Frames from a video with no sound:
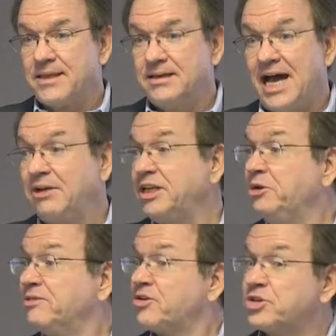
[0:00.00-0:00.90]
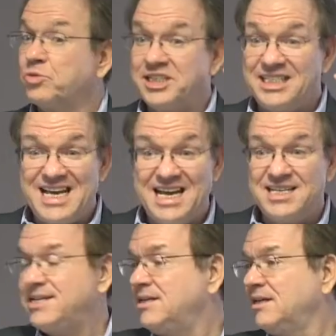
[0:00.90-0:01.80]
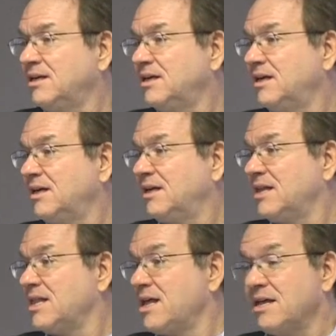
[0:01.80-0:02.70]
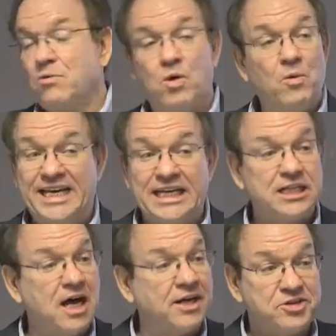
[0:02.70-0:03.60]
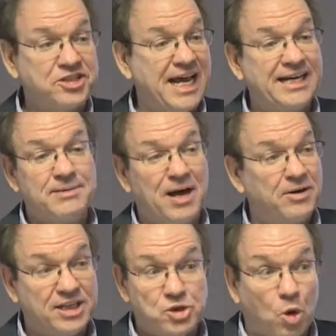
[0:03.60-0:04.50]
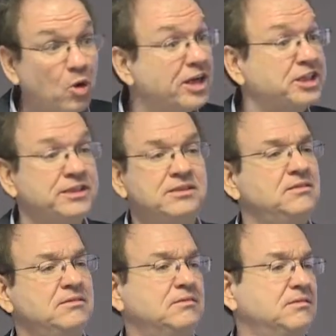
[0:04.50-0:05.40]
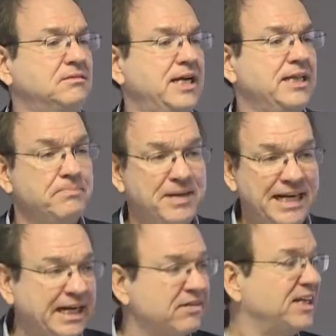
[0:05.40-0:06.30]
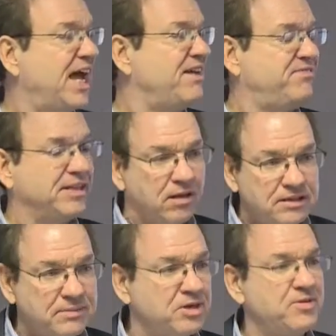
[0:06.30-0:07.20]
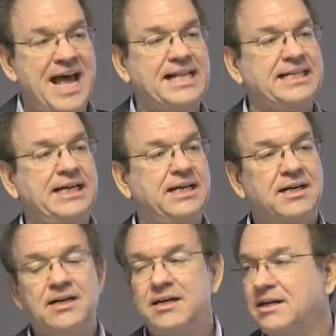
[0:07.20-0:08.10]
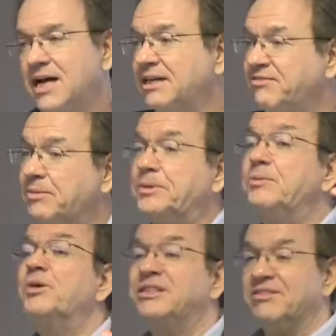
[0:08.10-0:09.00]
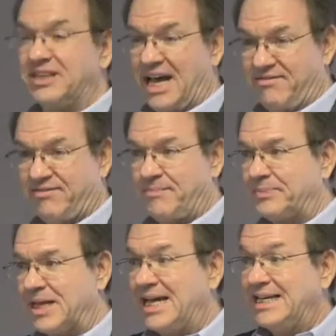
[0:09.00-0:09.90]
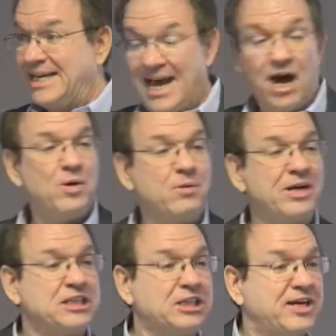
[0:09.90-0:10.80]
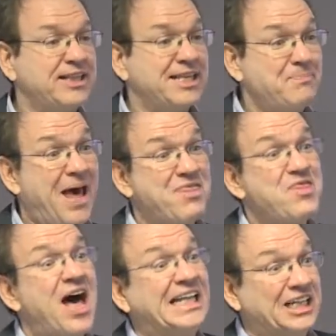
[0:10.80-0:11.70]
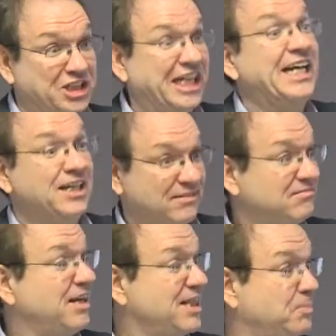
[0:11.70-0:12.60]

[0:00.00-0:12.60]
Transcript: How the universe was intended, what we can understand about its origin and the meaning of life and the ultimate reality, kind of the blueprint of life. Now we want to look at the pathology, right?